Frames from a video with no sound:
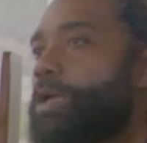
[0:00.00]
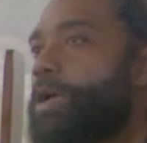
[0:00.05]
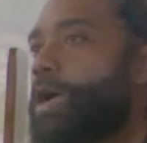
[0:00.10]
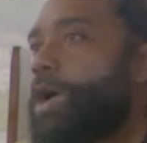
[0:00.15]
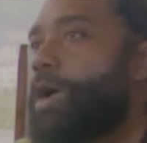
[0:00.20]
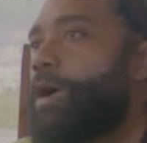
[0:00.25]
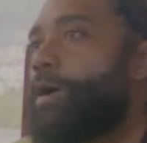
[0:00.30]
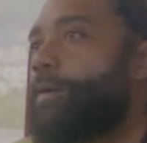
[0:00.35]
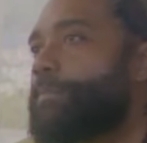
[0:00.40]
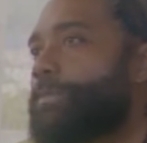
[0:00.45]

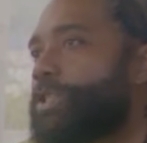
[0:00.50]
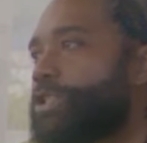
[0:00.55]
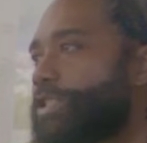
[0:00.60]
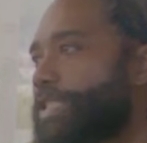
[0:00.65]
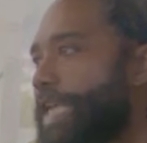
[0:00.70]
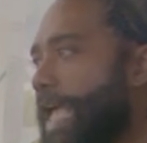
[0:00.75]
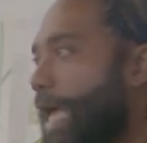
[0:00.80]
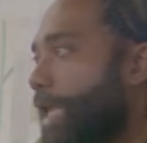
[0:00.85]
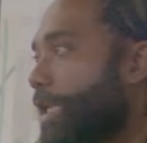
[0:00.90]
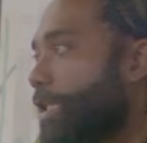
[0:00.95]
The
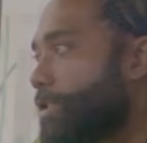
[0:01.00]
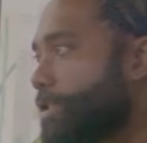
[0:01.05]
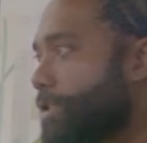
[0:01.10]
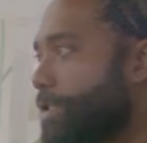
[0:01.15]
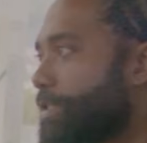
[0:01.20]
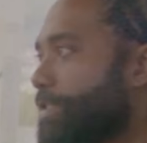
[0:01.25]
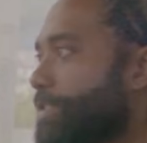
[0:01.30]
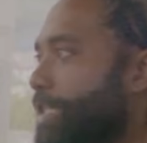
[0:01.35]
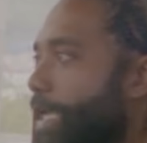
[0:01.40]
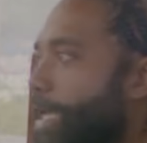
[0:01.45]

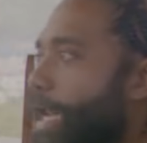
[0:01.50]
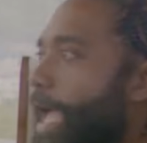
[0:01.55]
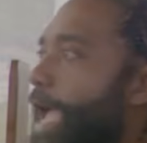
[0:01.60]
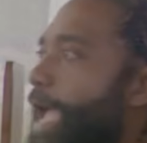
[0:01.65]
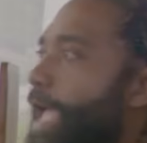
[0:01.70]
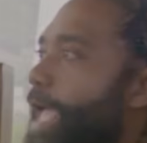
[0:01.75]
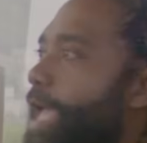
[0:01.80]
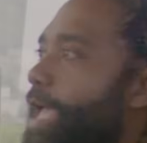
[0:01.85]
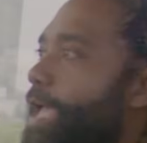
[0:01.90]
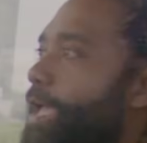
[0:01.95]
challenges that
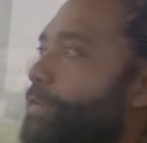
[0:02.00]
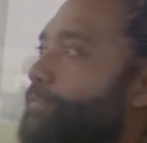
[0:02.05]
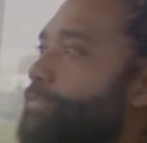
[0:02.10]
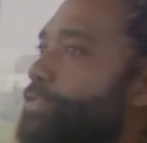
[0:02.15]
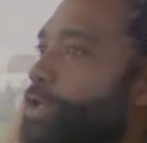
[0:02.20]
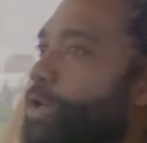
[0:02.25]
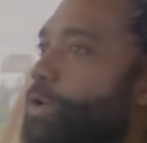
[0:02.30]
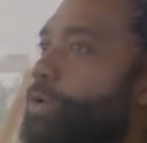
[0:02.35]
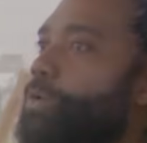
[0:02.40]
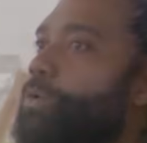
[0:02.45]
I
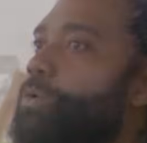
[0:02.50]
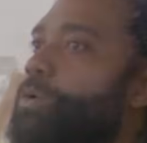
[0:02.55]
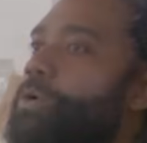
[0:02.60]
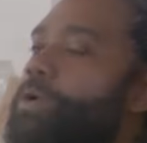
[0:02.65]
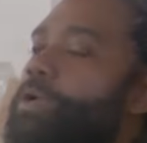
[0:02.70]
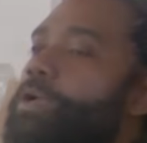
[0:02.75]
have, though,